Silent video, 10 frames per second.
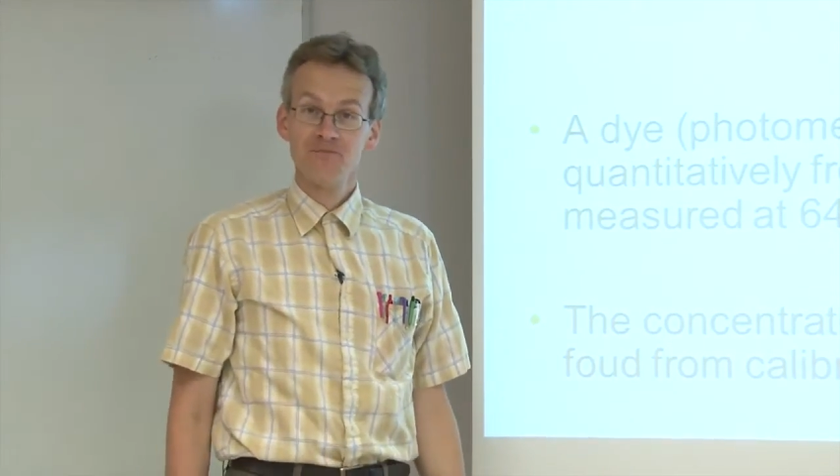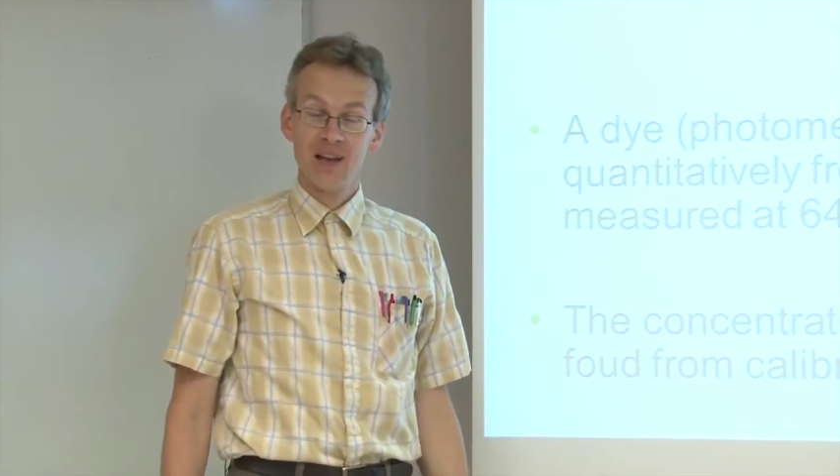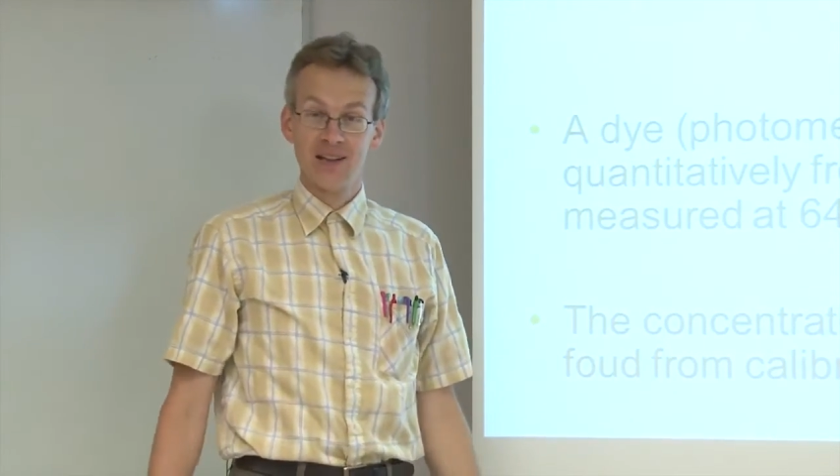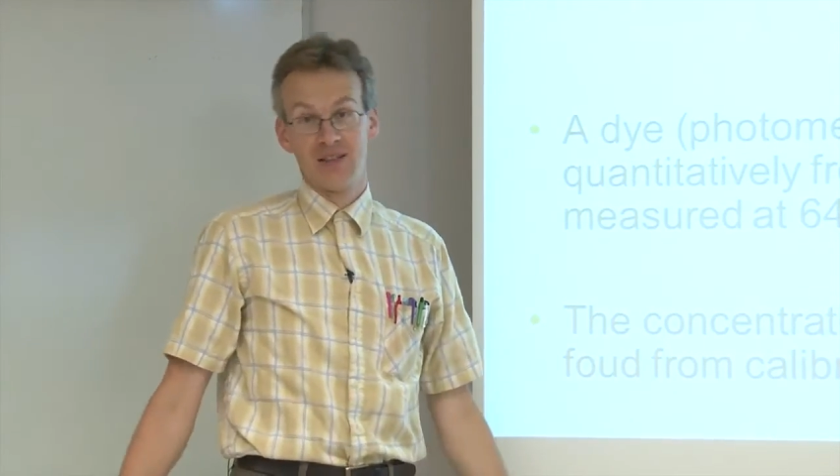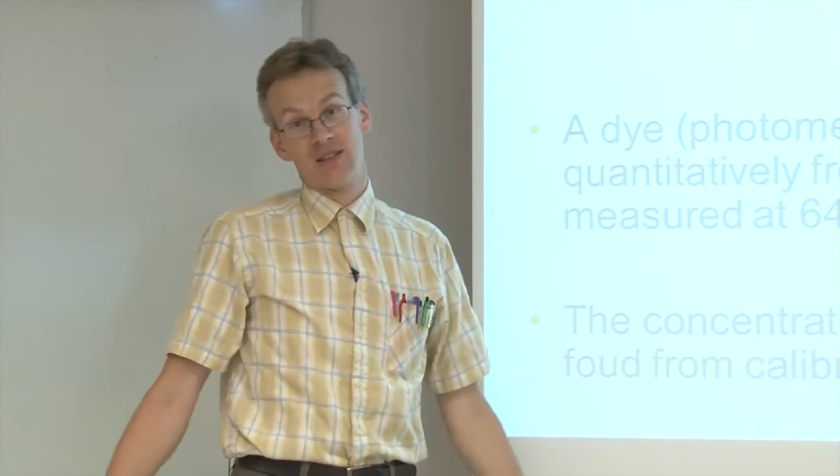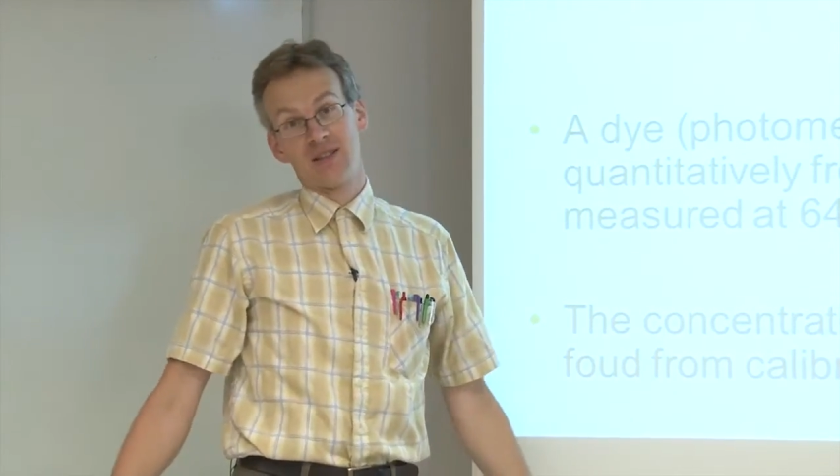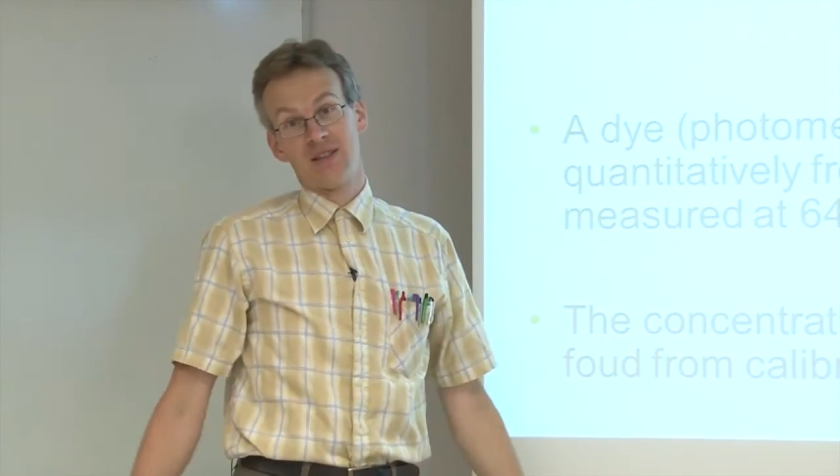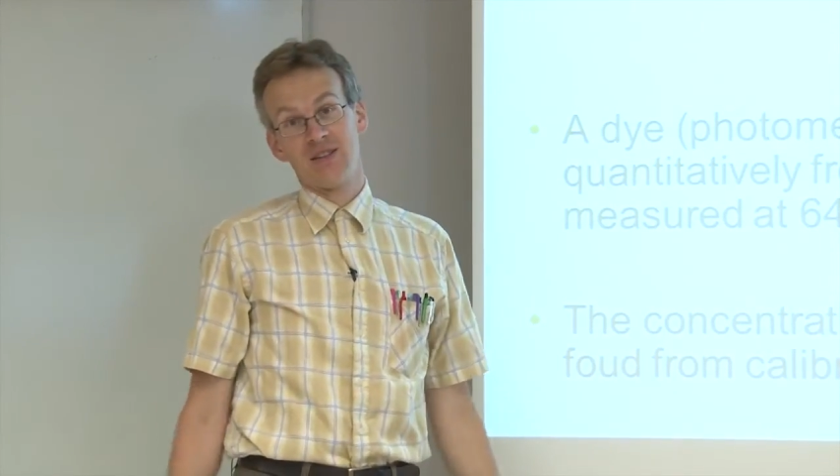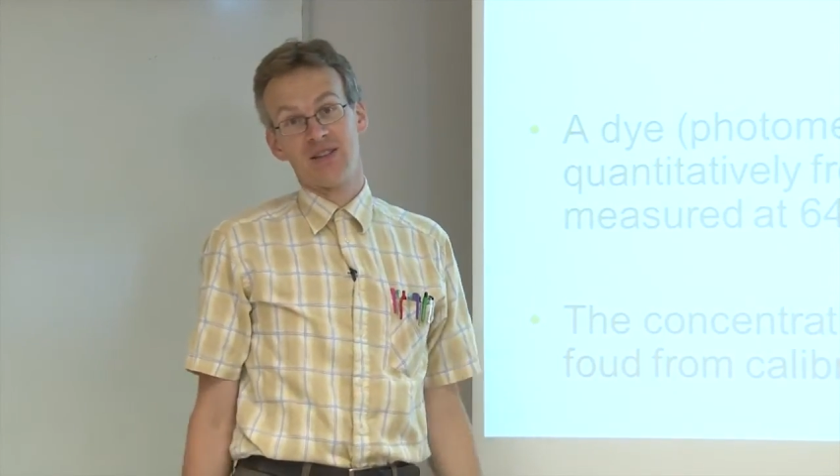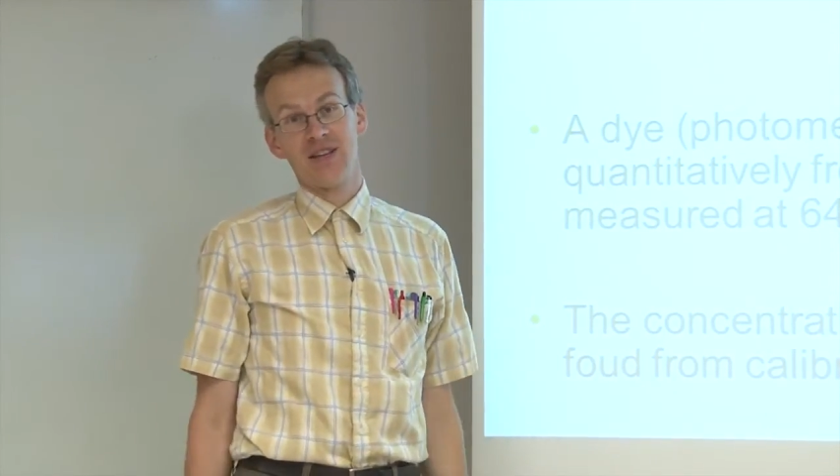And this
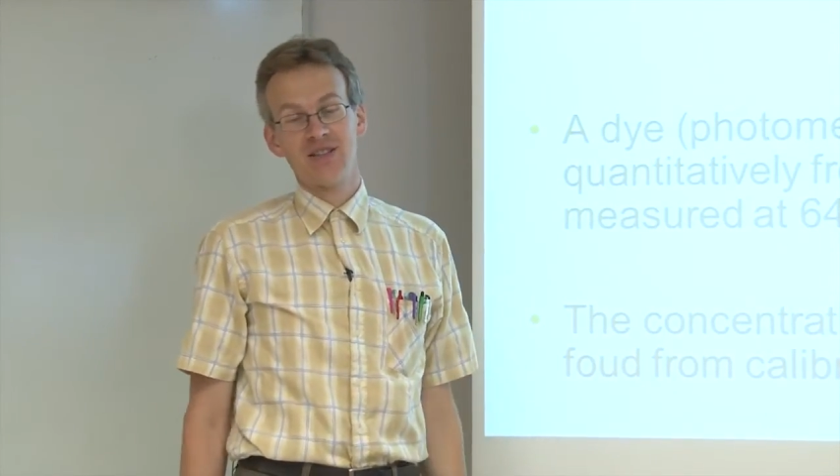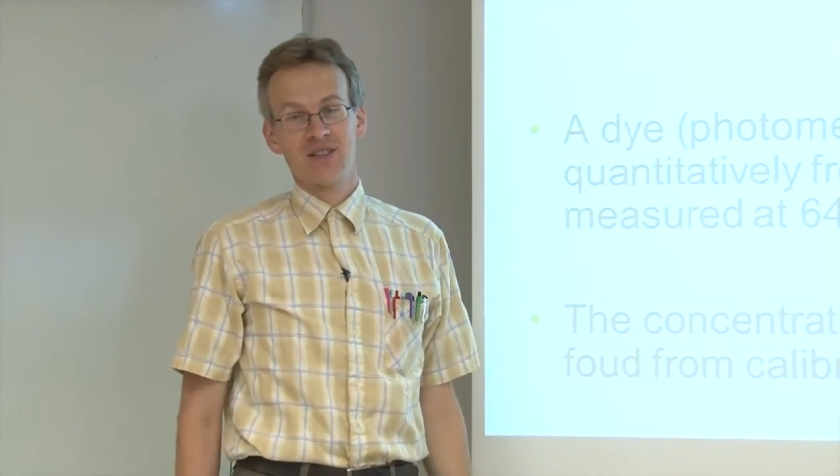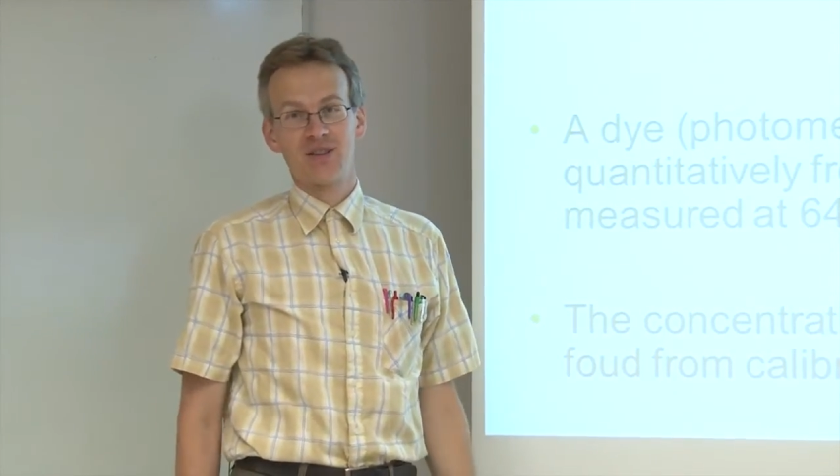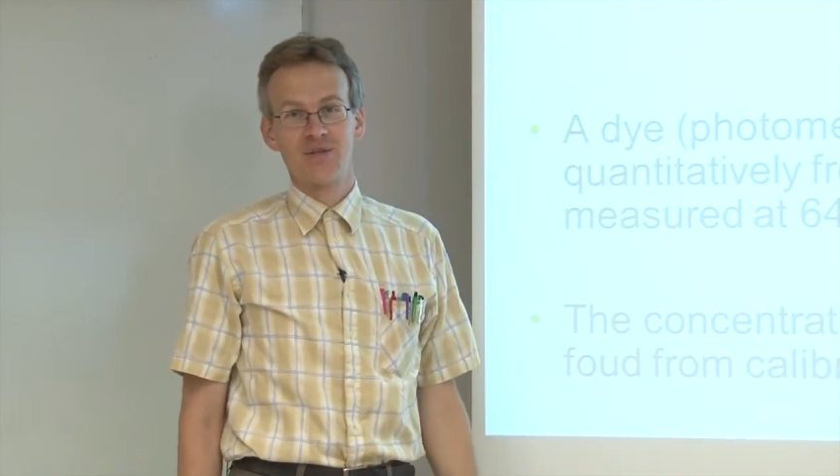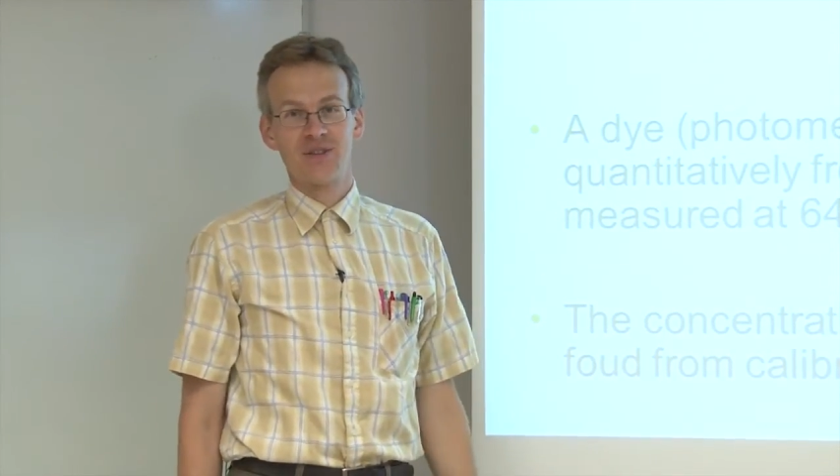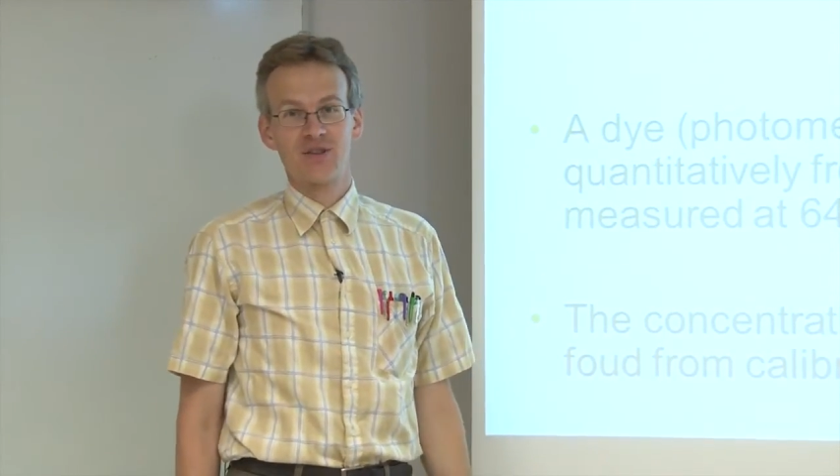intensity of